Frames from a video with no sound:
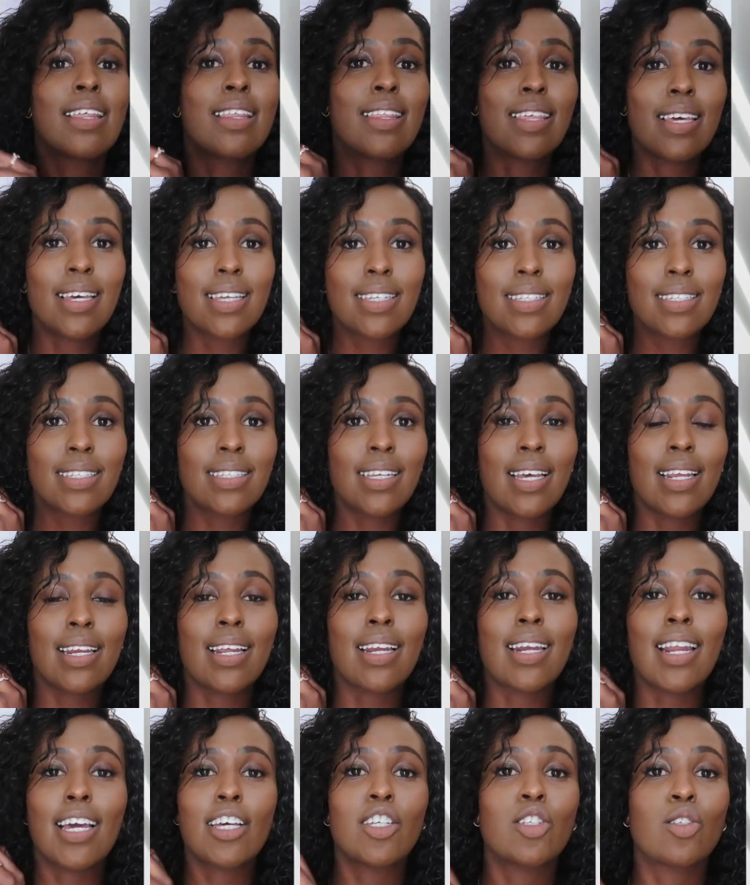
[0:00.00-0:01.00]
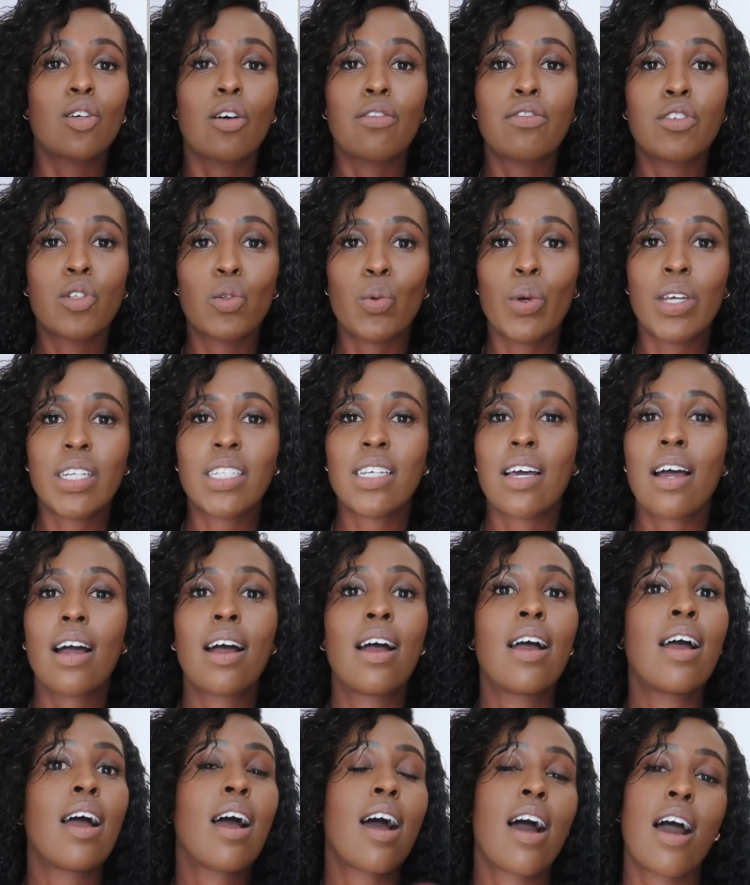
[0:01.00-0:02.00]
This and a nice soft
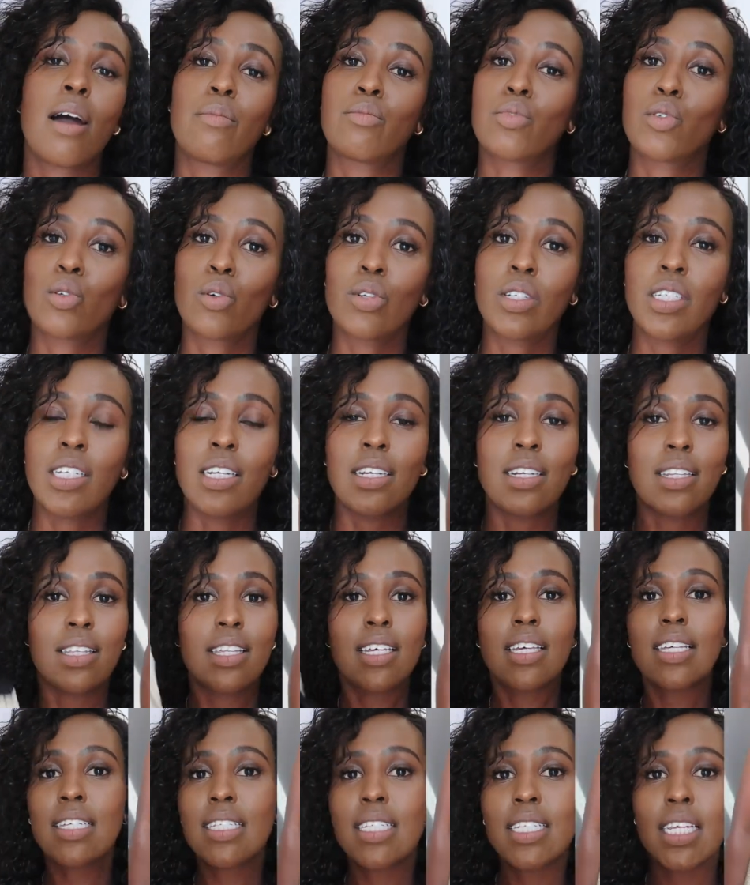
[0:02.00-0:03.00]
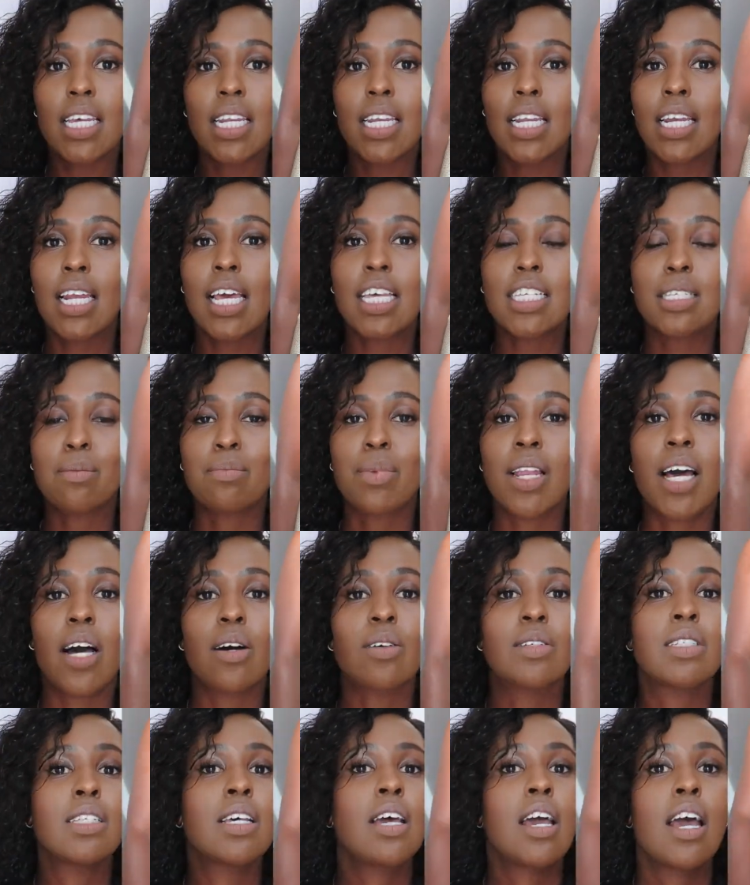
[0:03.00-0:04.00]
sweater, I'm sorted. This and a nice
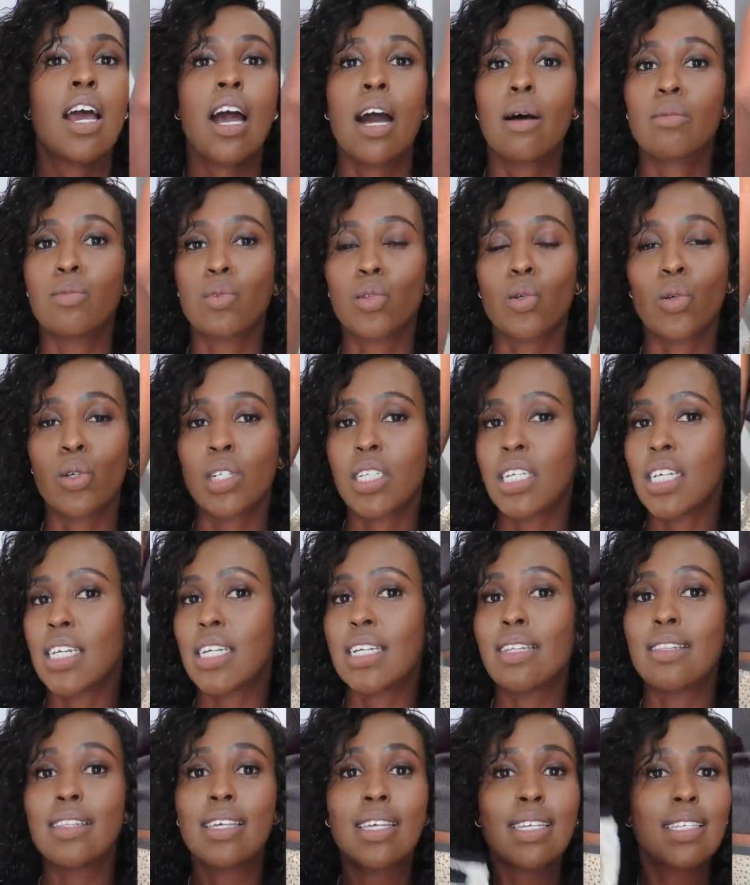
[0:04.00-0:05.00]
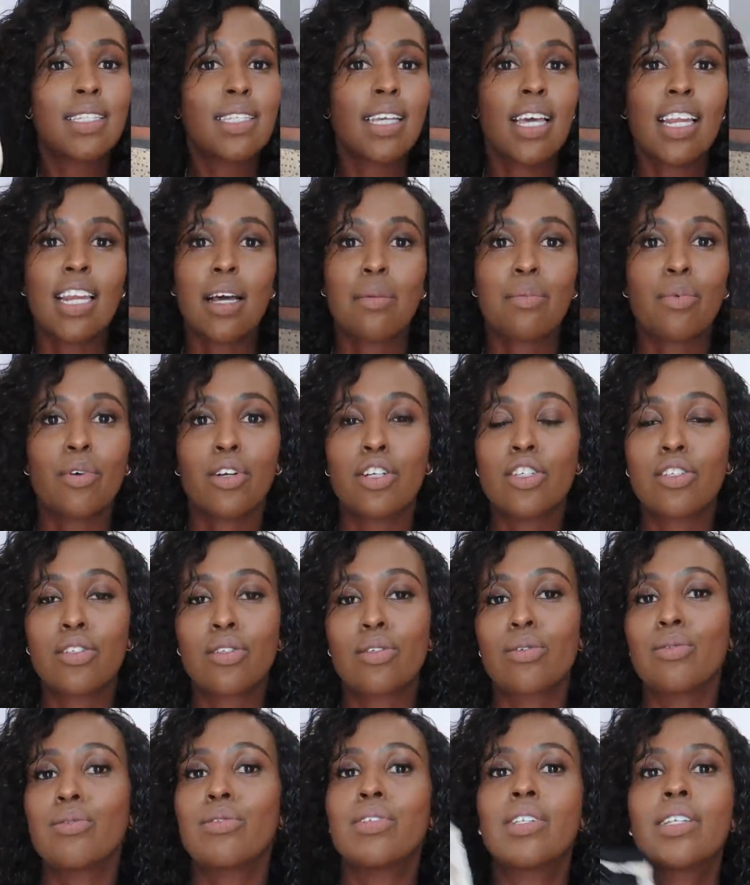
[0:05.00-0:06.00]
blouse, I'm sorted. This and a
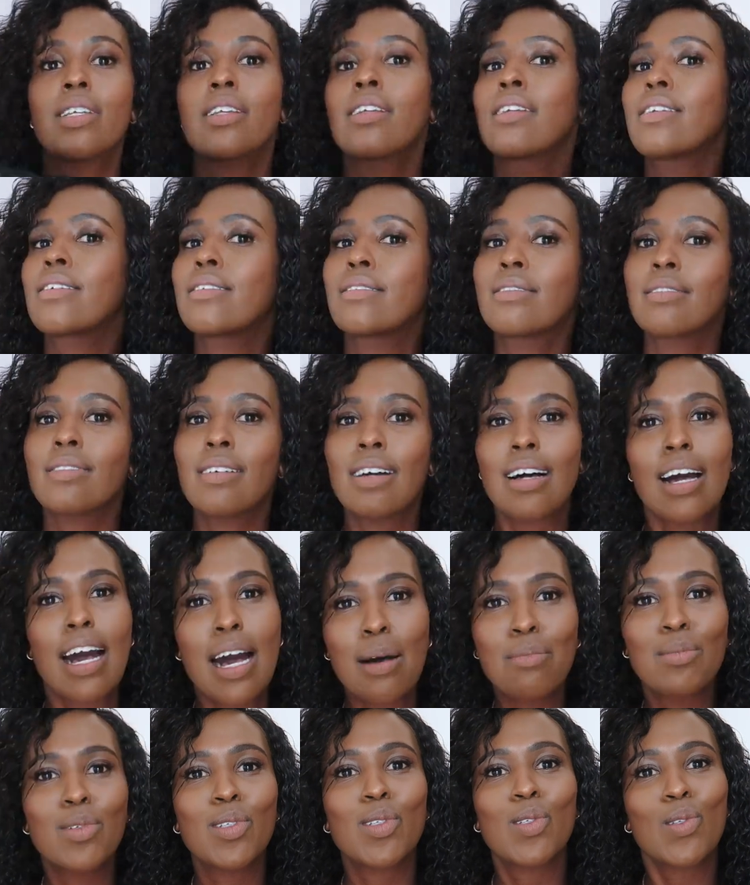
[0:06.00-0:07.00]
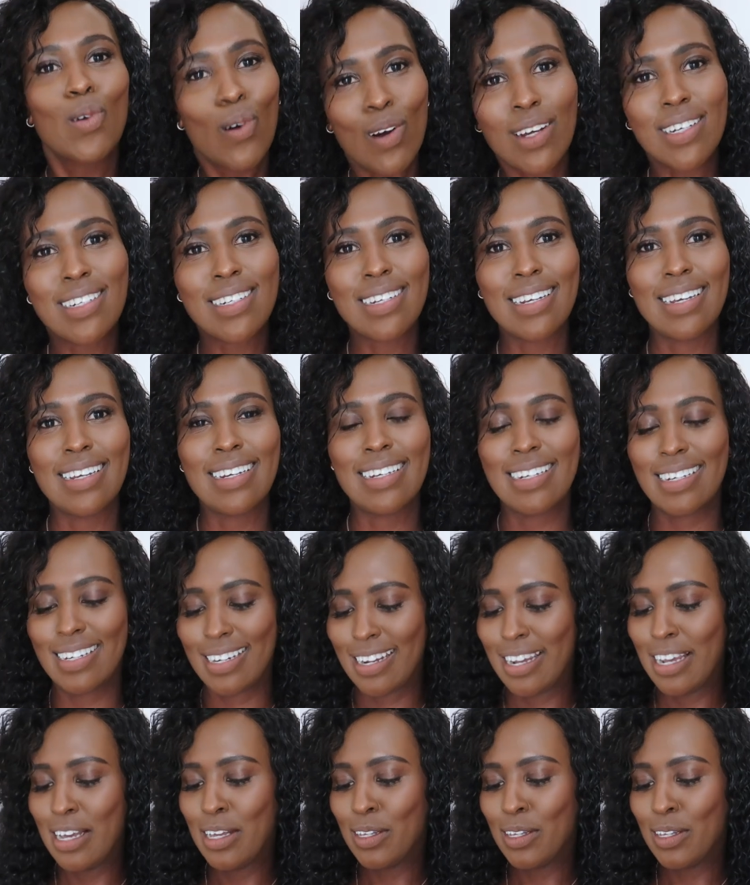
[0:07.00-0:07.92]
bodysuit, I'm sorted.